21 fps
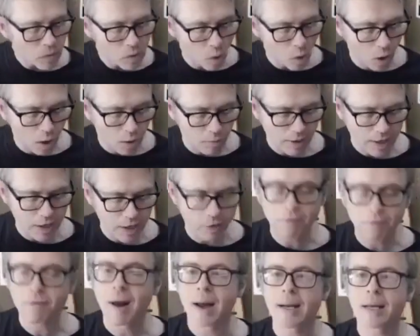or when you're
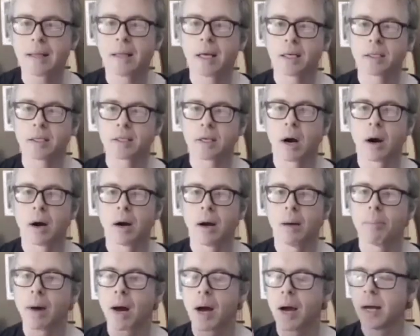fretting the guitar
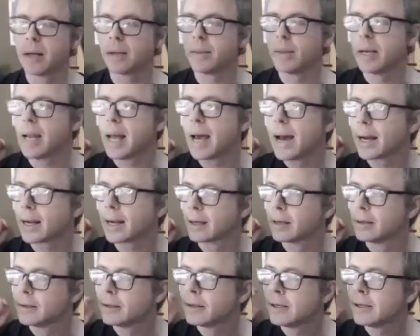up high on the neck.
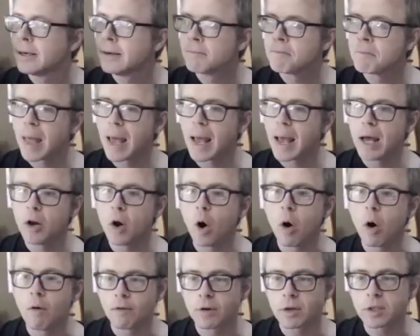And
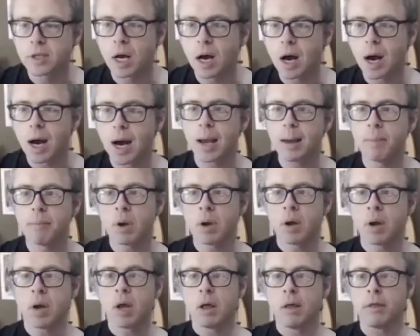over time,
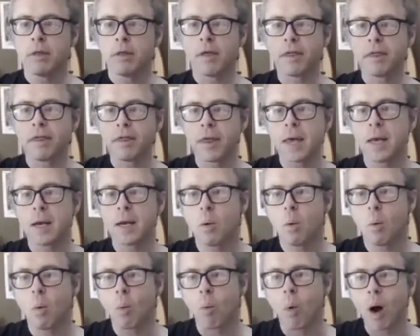the
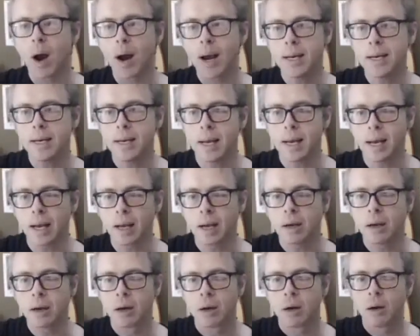thin
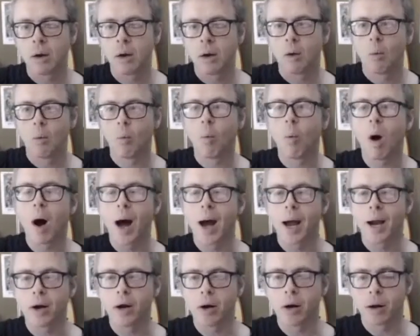winding
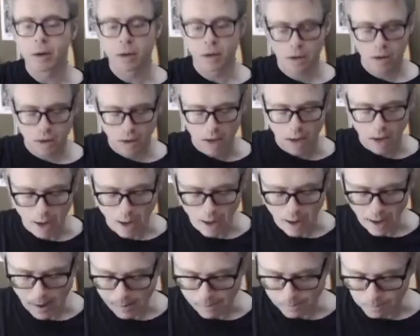wire,
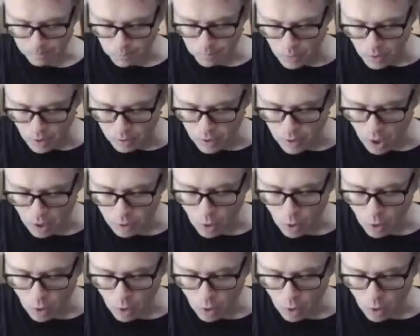the